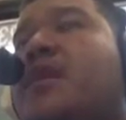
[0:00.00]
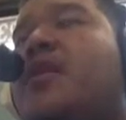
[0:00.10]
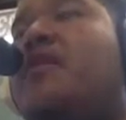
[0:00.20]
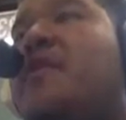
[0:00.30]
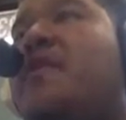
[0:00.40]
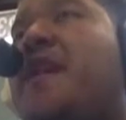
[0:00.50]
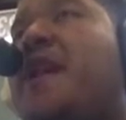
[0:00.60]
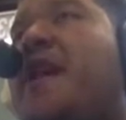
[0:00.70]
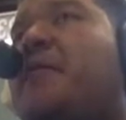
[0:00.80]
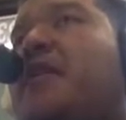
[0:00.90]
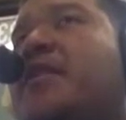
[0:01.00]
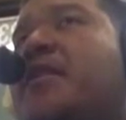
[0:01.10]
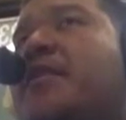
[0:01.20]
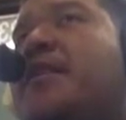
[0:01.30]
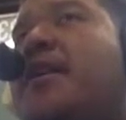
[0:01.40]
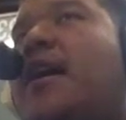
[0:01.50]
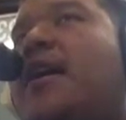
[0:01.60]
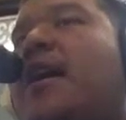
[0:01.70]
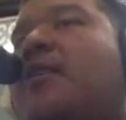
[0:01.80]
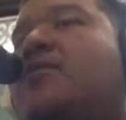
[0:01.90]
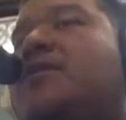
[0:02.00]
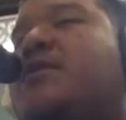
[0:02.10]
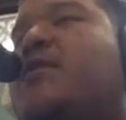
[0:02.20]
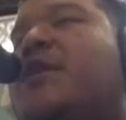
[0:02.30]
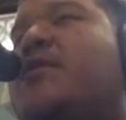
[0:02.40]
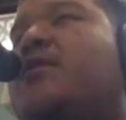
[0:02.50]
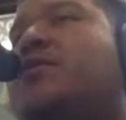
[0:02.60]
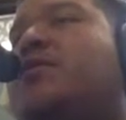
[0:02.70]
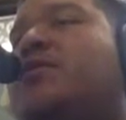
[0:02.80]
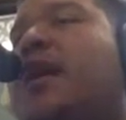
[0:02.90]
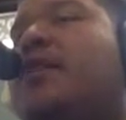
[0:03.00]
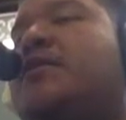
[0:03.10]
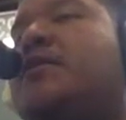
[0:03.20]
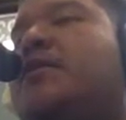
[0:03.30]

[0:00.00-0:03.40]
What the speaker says: Other than that, I mean, I don't see why they would hire